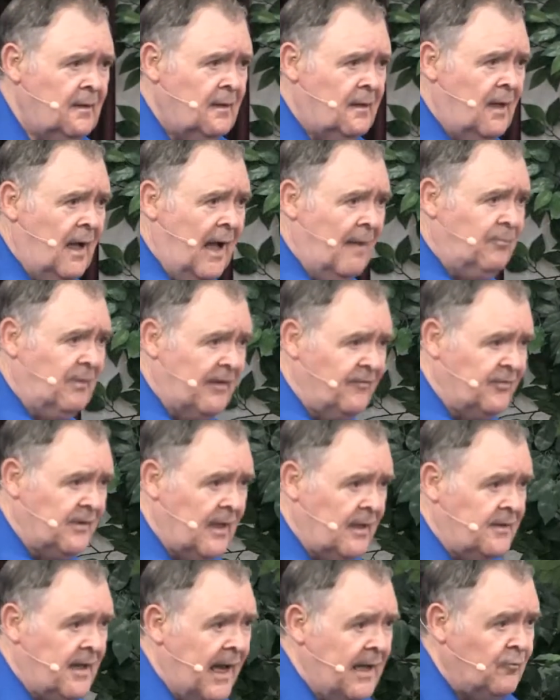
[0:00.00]
I believe in
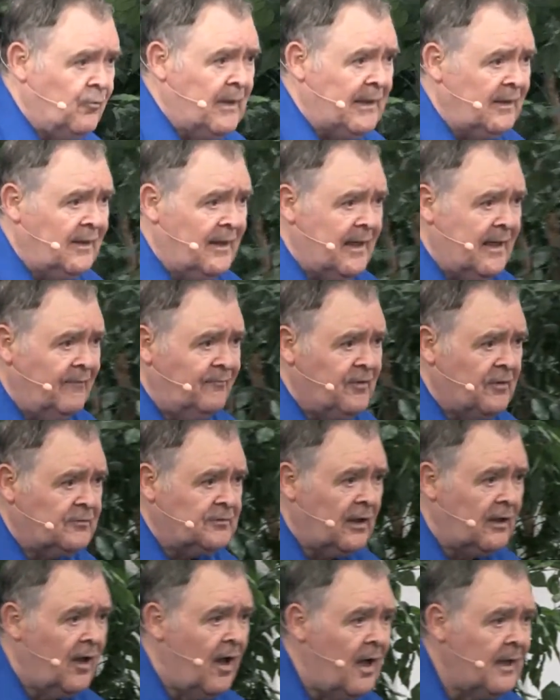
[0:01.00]
the day we live, there's
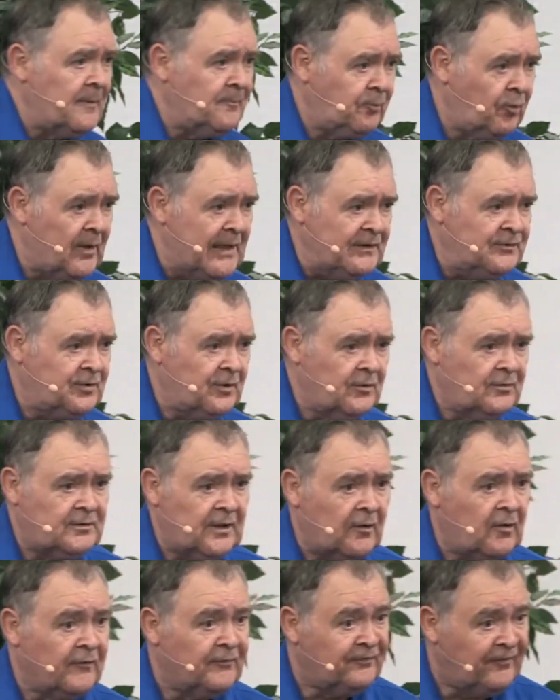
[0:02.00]
a lot of preachers
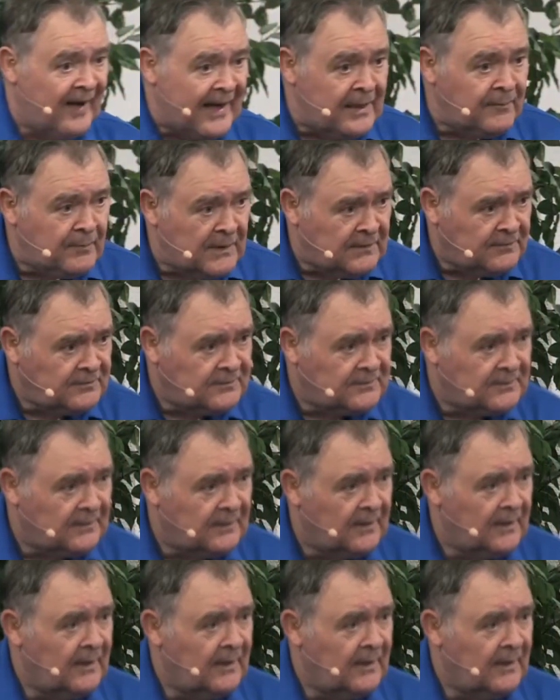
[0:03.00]
that are famous